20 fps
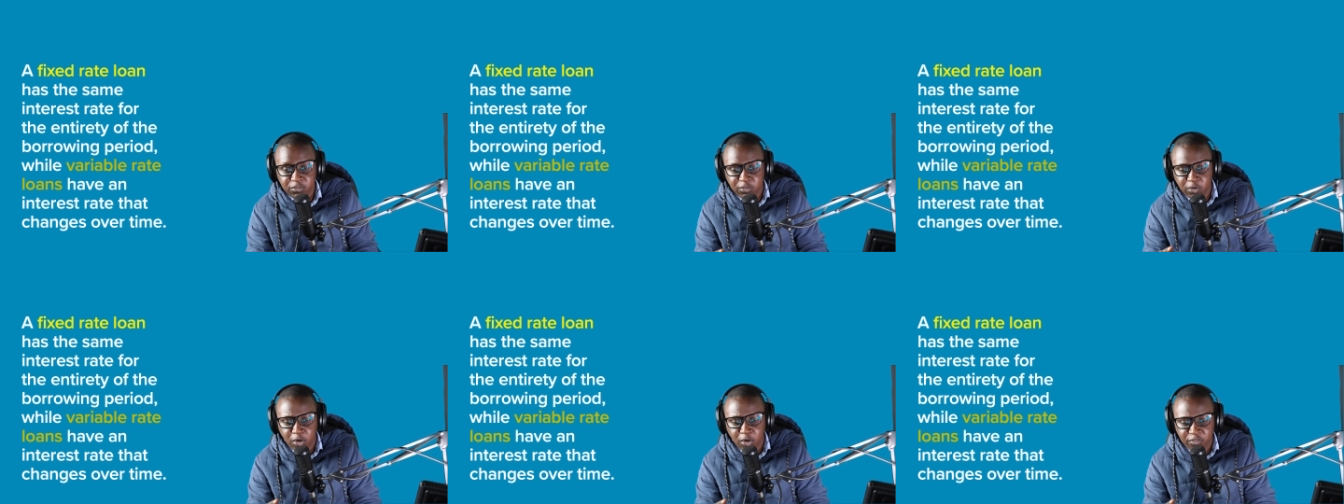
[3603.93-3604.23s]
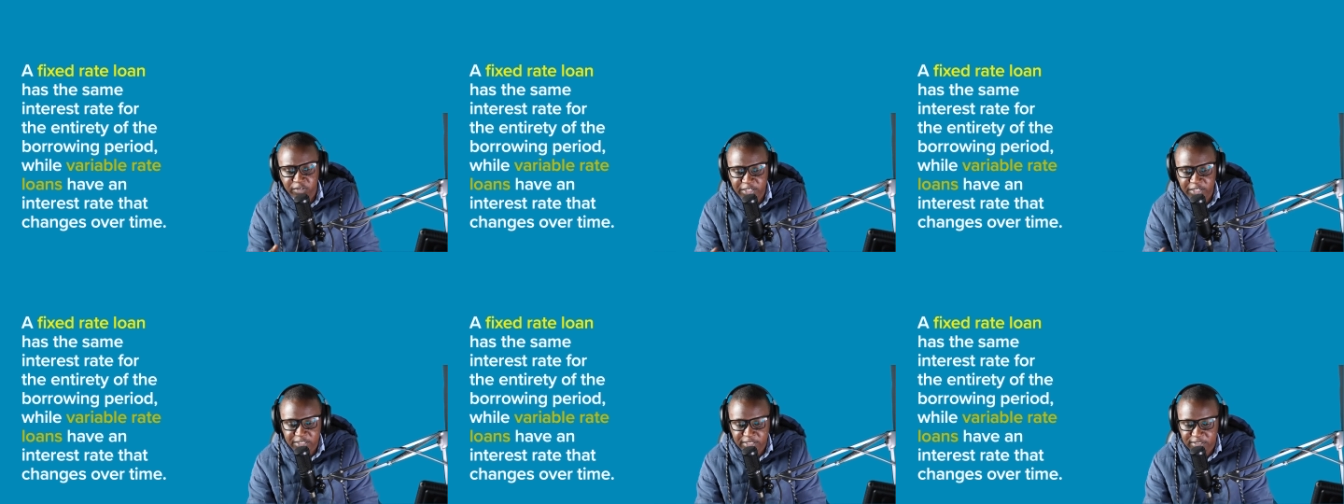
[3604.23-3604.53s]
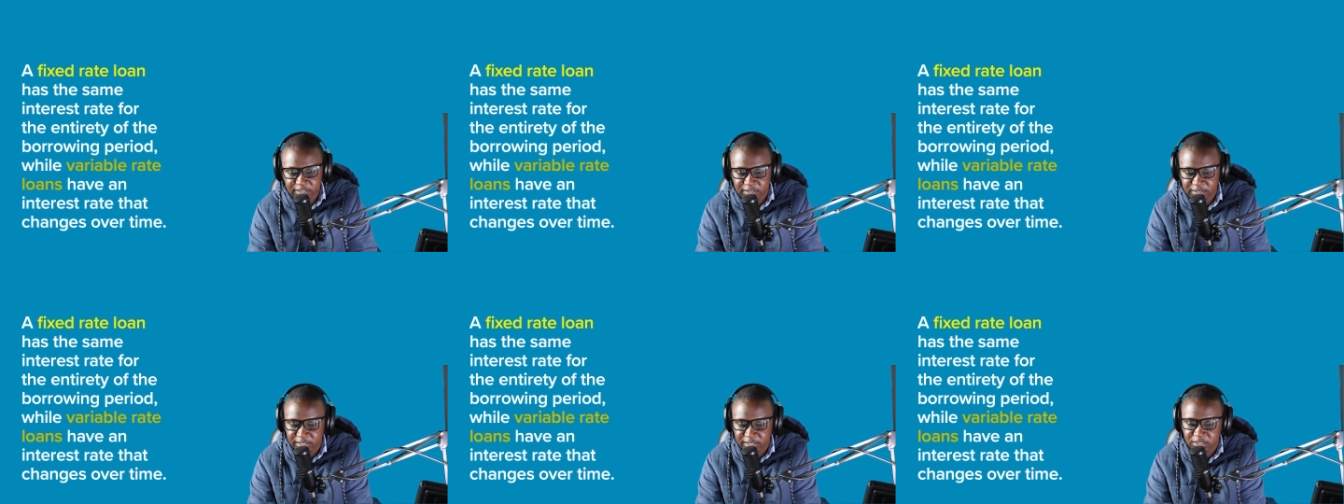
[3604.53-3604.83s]
of
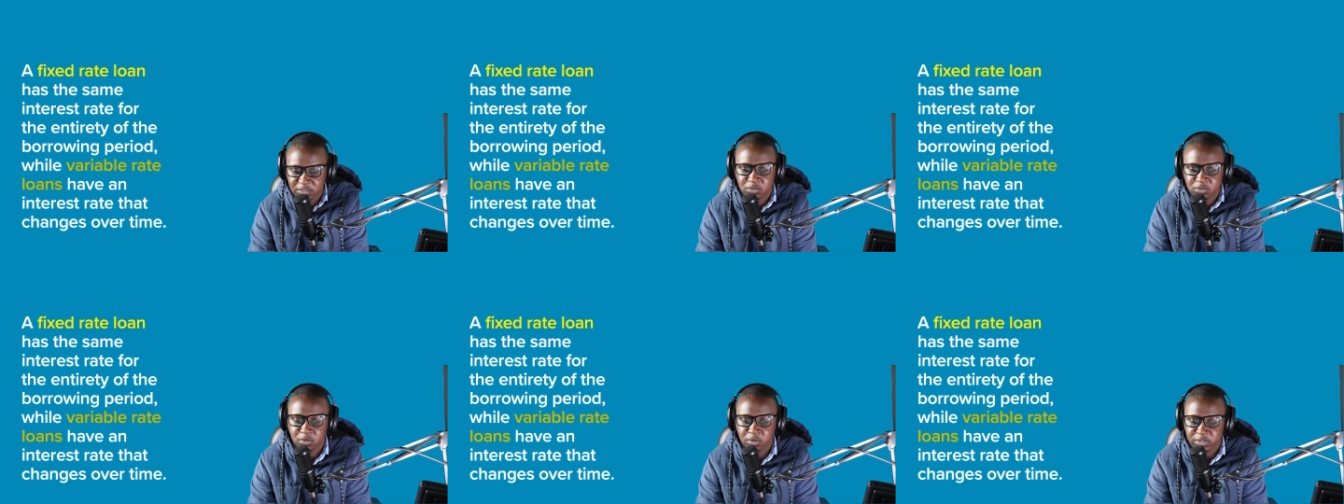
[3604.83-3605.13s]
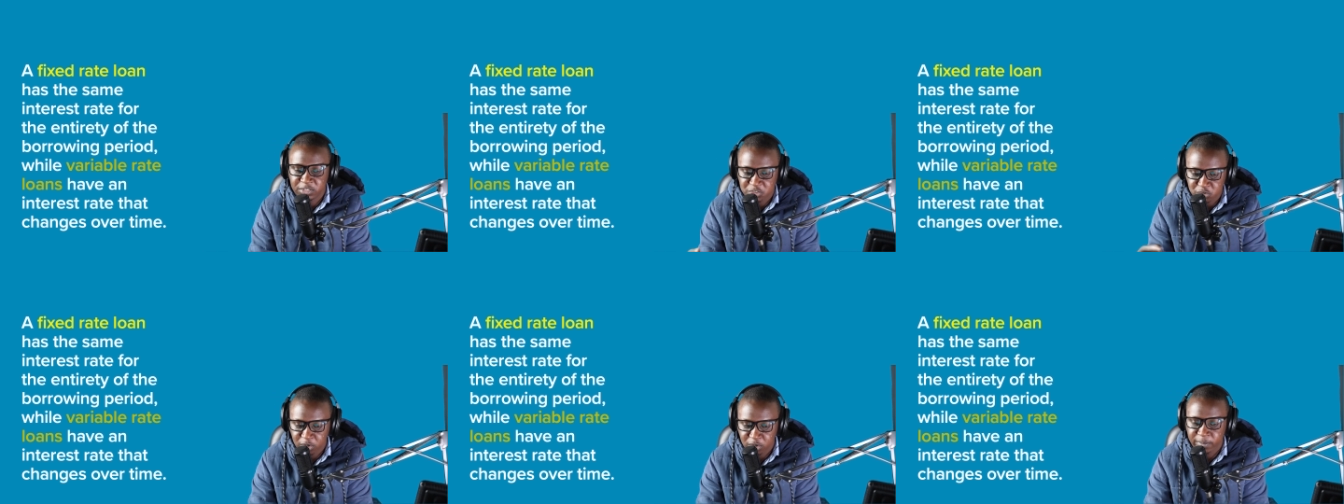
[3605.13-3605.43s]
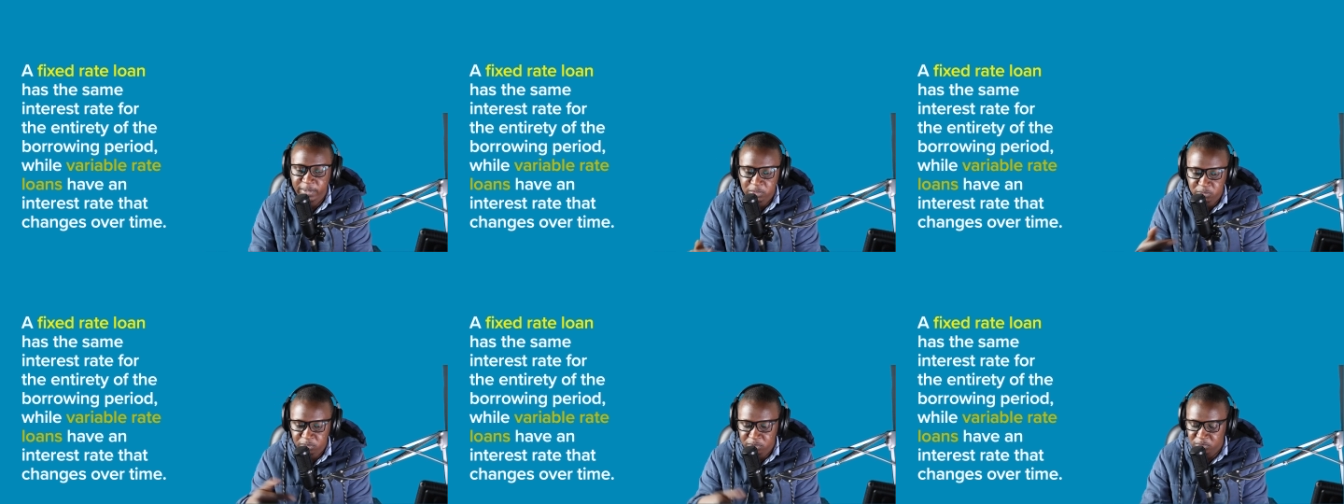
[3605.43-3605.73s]
interest rate, your
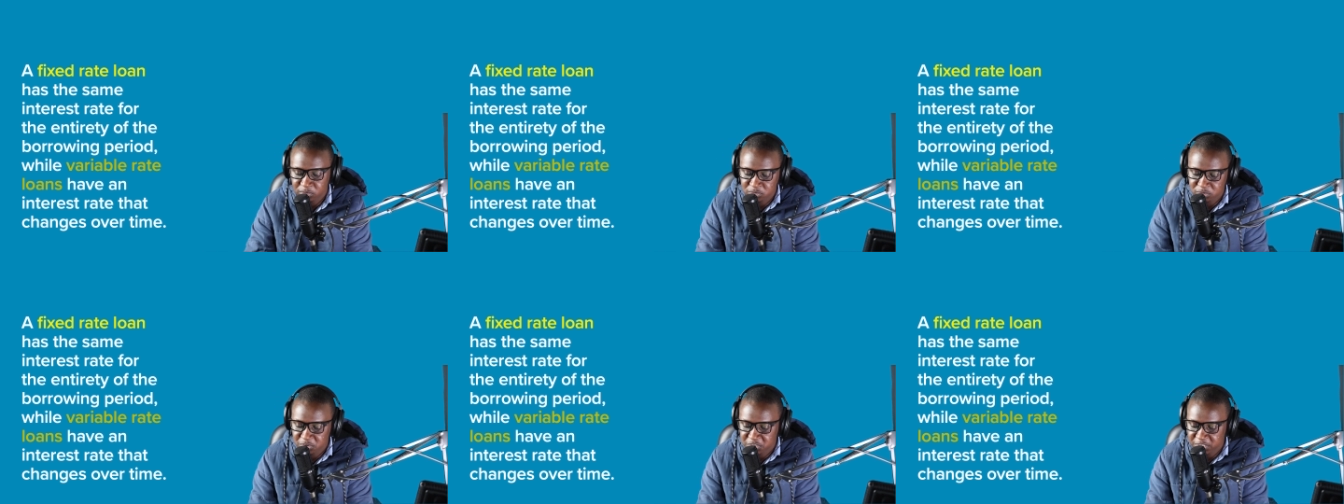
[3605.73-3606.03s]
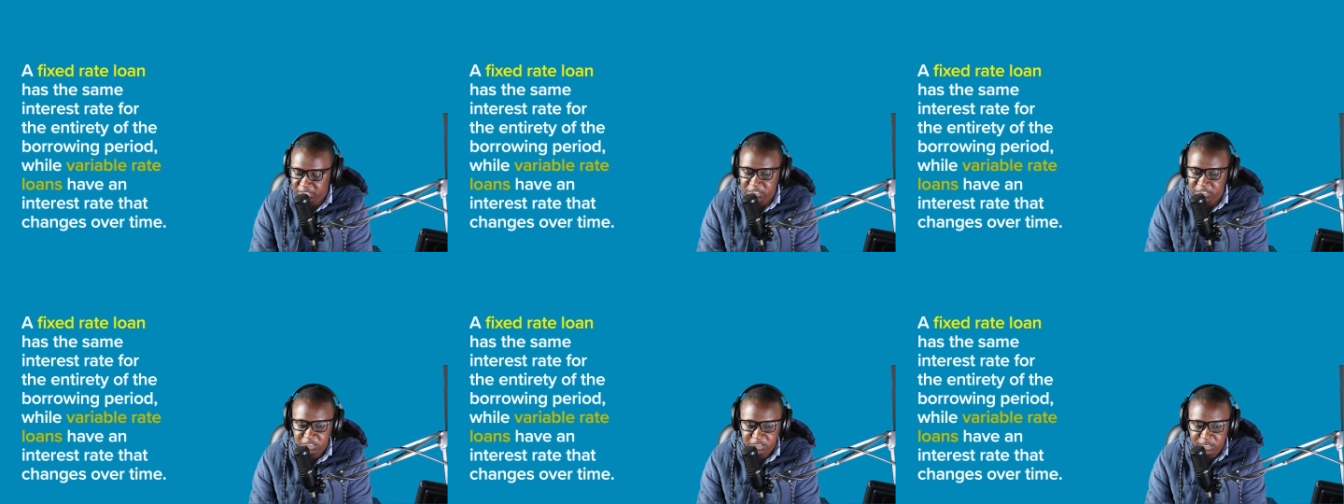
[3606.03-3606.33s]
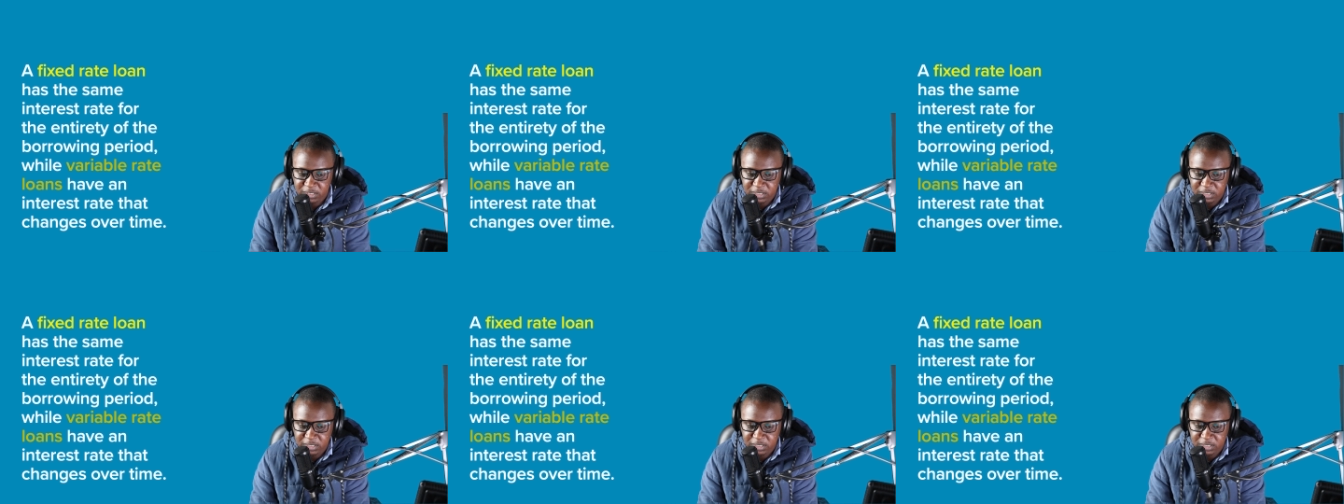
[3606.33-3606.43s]
installment will also change.